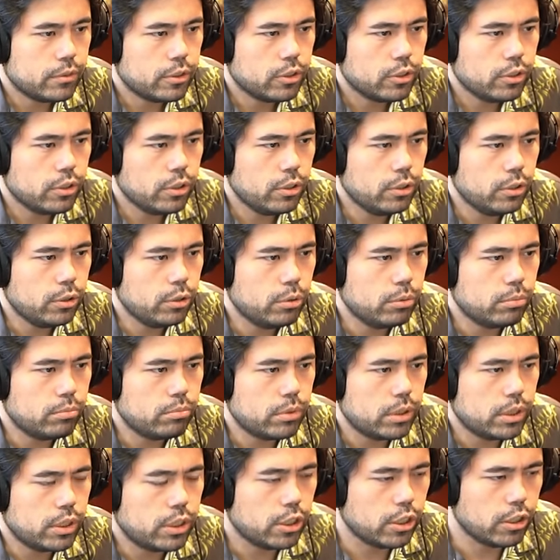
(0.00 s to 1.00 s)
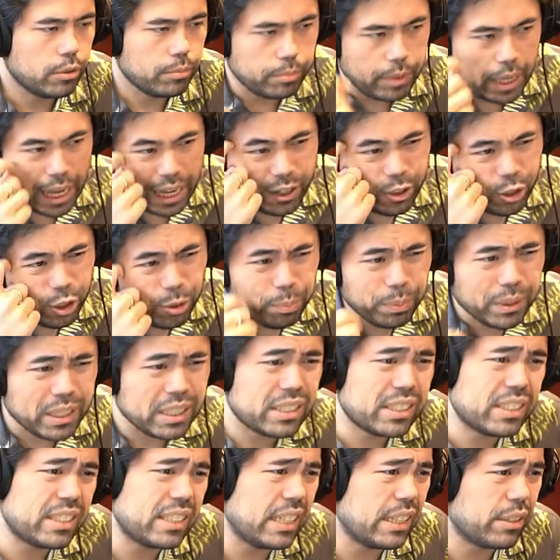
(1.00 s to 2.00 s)
Go here. I could have played
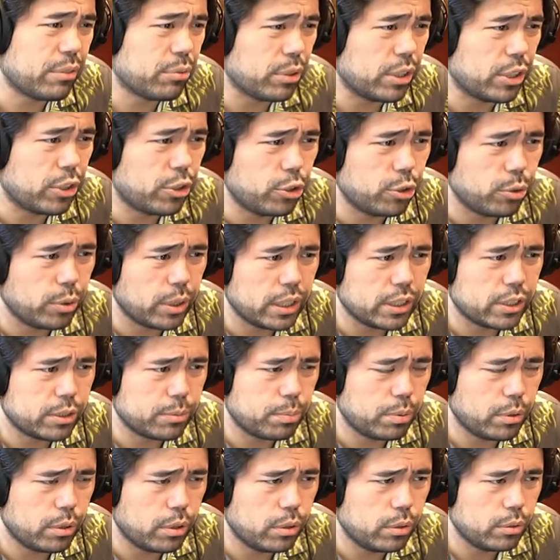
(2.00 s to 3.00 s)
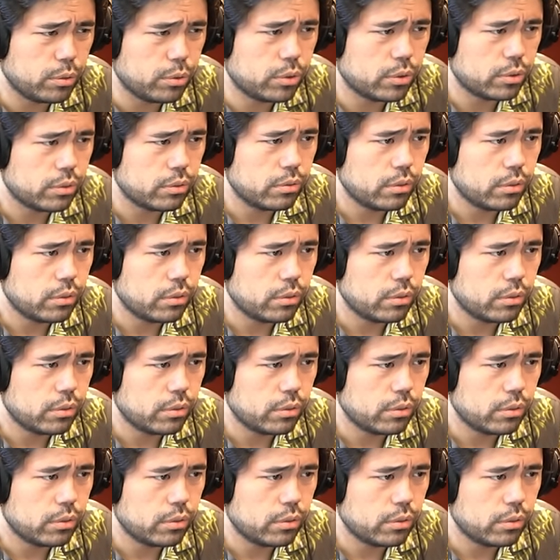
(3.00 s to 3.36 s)
c3 too, I suppose.